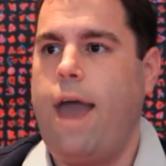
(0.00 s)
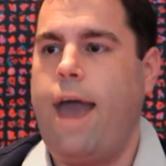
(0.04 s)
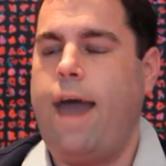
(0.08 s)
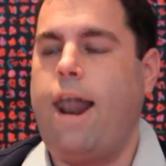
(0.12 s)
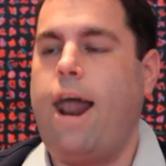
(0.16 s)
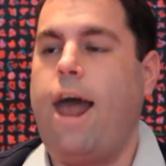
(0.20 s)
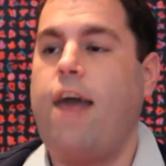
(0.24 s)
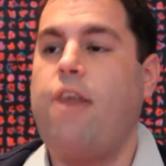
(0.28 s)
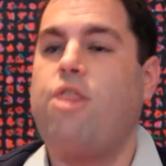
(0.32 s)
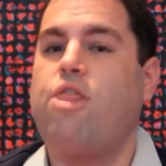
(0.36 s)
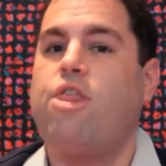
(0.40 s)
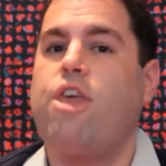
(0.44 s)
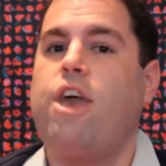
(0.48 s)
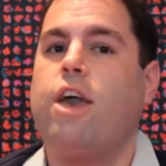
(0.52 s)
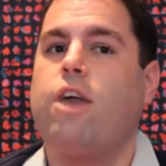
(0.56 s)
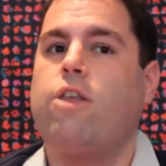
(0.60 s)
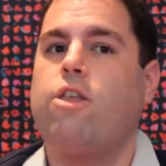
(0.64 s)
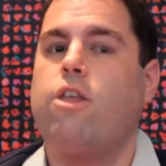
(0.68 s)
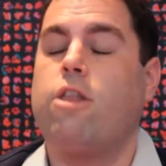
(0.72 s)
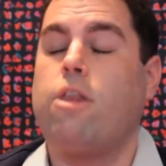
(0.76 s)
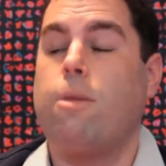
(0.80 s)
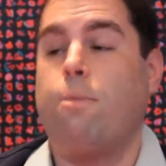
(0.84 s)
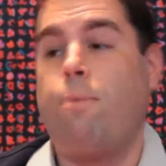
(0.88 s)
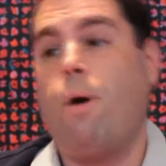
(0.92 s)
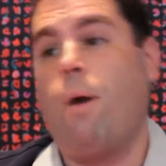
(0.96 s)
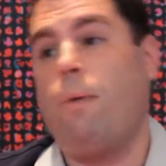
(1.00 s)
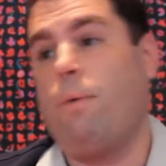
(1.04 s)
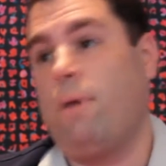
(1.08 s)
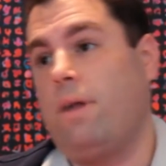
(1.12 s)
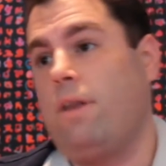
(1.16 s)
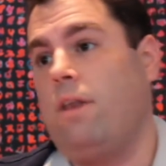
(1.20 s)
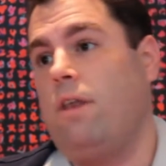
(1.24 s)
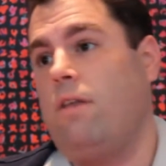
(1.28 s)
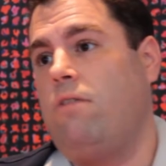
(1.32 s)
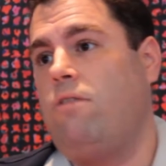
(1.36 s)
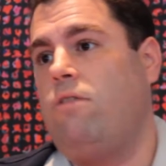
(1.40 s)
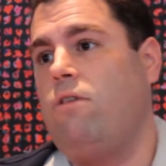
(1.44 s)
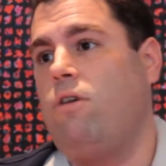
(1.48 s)
And I think that the
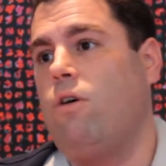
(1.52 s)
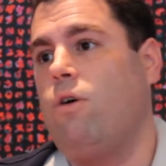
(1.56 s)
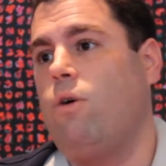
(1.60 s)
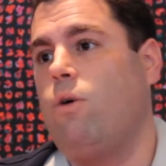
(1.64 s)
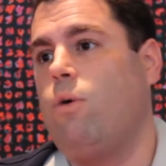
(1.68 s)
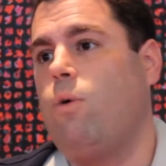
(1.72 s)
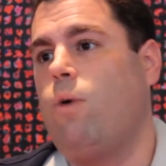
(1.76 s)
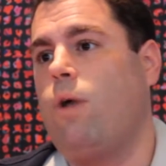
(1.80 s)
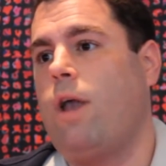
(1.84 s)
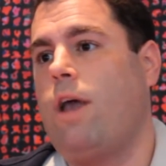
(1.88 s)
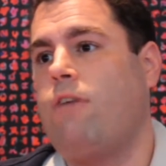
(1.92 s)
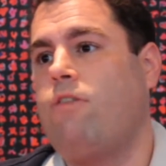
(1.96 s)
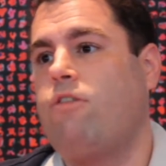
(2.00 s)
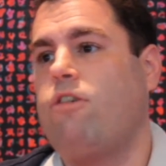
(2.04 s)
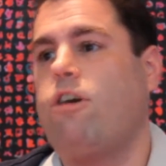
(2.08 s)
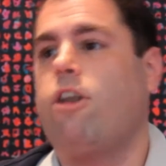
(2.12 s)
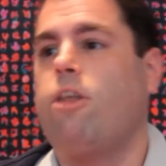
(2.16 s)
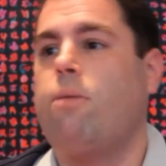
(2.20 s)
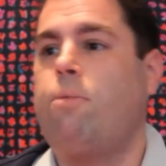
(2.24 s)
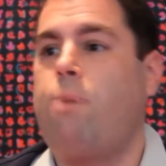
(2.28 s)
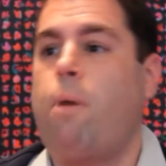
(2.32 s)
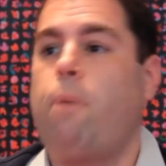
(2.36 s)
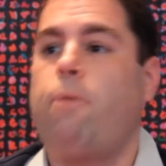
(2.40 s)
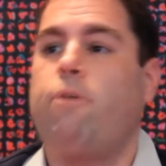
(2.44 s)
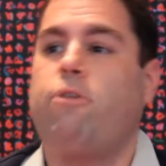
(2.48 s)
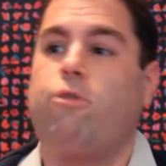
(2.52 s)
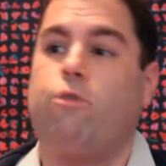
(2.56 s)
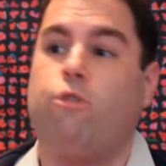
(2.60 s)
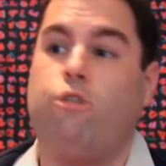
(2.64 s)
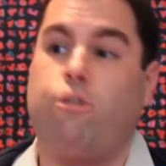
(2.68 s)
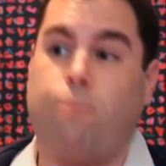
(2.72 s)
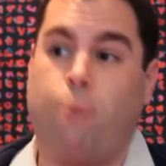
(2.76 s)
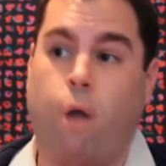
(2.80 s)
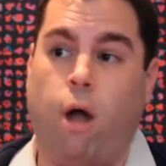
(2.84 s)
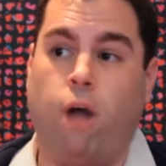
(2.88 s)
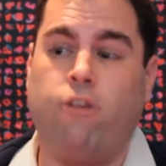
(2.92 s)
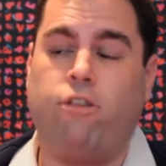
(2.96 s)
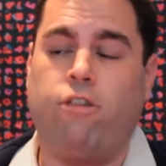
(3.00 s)
public did too. When I saw the public's
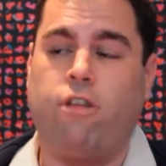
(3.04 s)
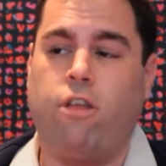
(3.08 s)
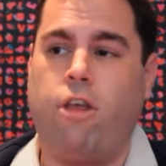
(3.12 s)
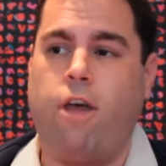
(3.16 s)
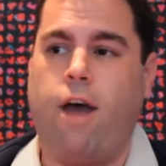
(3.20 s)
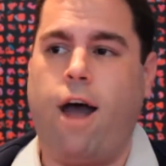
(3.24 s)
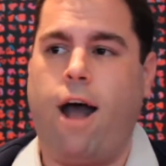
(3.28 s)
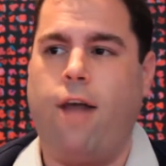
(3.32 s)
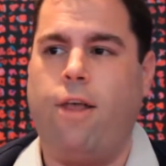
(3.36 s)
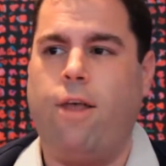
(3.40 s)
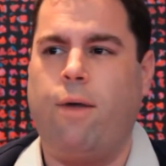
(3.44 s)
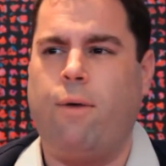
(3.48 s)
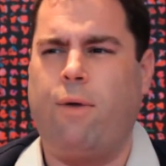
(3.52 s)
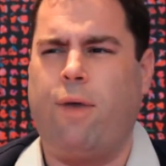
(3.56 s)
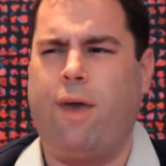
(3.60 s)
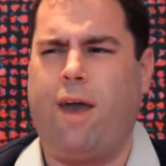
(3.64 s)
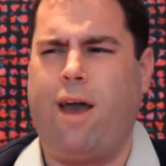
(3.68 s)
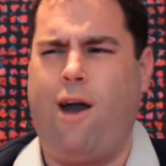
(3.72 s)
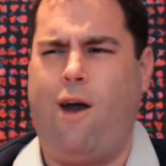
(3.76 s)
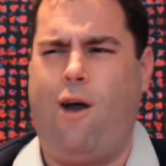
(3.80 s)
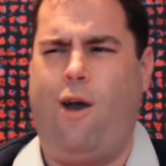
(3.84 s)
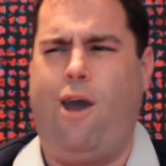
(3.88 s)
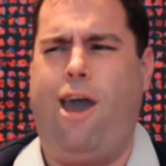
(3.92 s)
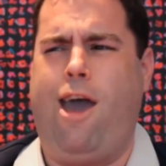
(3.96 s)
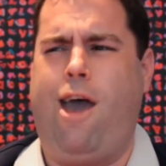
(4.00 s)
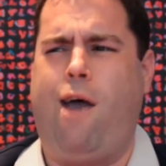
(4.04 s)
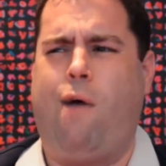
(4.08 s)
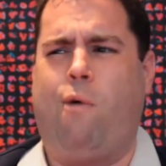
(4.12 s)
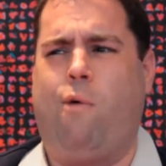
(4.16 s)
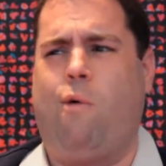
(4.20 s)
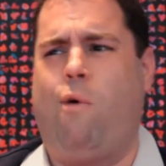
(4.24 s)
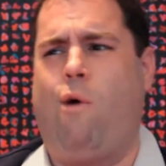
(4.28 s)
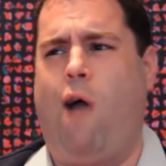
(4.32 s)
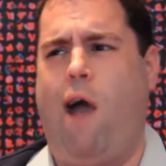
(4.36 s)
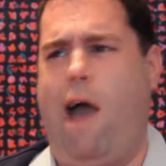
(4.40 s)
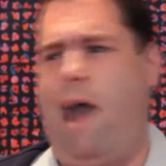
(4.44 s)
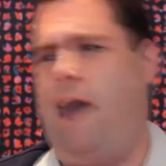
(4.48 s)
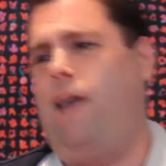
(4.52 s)
response to that, they were like, oh
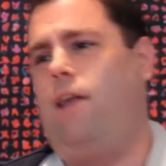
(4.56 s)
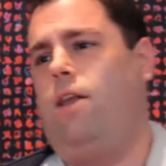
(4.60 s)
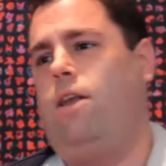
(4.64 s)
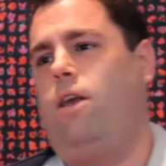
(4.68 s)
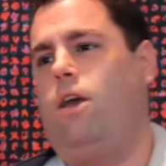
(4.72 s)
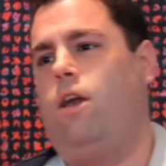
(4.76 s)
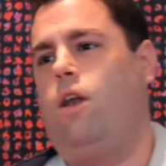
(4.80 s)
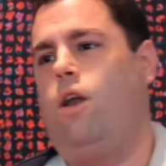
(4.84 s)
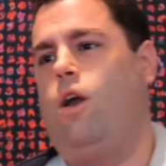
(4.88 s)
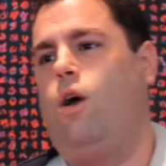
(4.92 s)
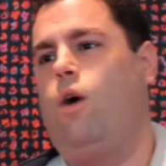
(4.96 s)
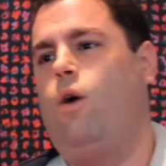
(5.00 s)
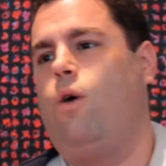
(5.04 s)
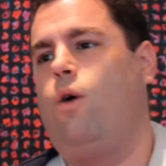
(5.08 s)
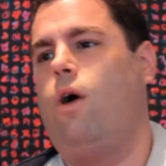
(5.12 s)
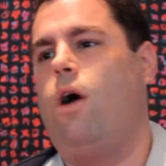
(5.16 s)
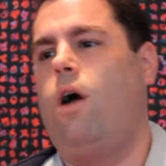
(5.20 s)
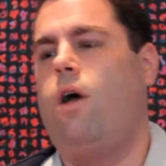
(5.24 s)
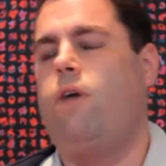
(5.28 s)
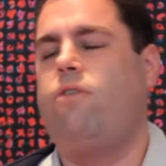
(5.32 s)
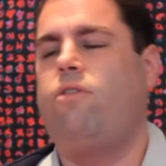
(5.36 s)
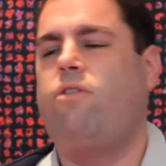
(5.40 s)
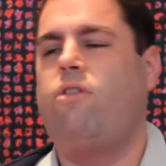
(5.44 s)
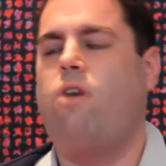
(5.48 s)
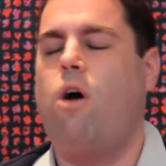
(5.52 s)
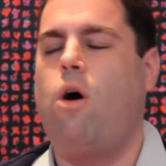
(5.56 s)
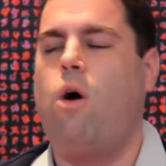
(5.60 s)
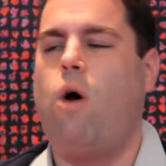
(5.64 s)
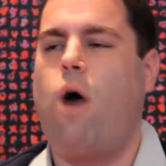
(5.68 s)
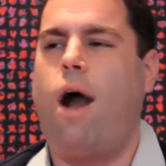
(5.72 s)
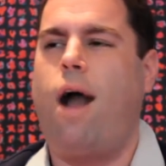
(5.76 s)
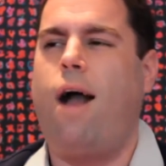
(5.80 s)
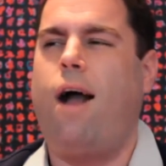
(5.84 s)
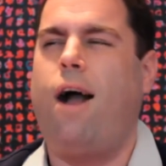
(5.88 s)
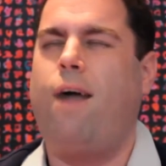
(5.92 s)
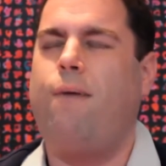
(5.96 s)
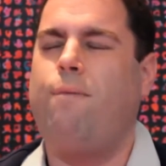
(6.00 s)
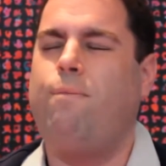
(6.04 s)
yeah, right, you know.
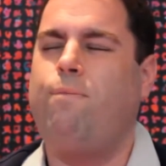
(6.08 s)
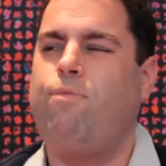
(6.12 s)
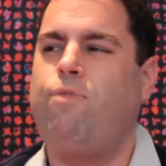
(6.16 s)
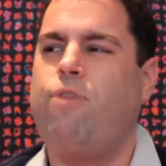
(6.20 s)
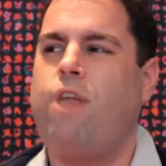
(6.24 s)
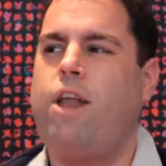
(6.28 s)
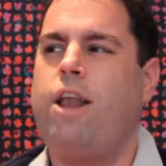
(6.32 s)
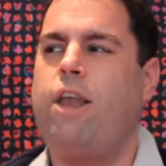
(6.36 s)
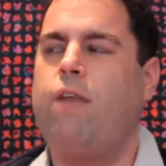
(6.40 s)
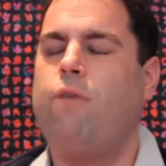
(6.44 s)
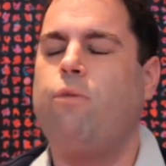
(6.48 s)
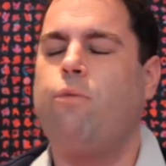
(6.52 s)
So they